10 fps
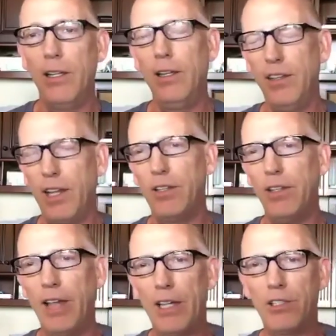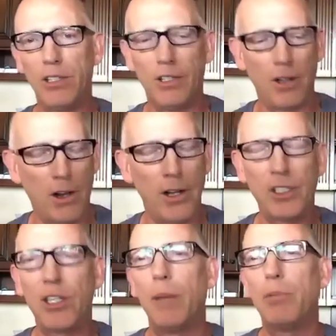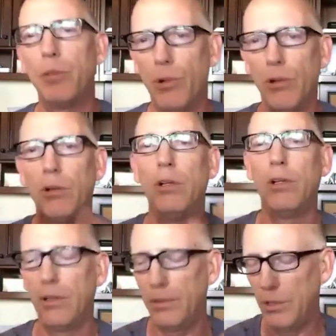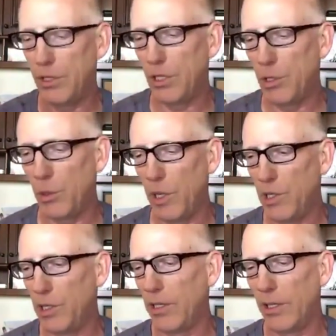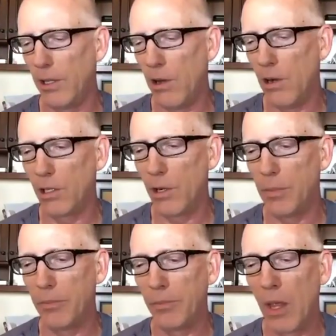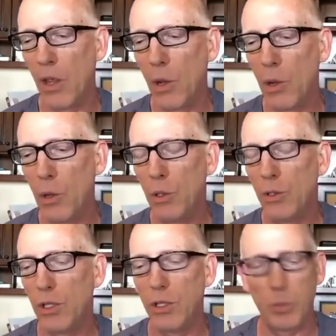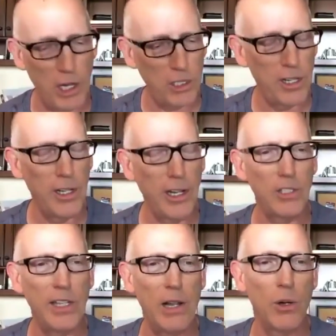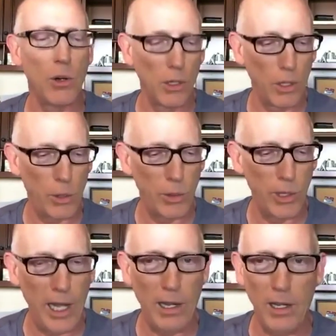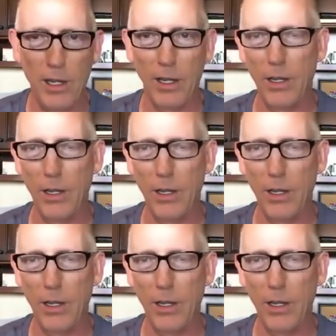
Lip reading: that's an unacceptable situation in the long term. So the president has now created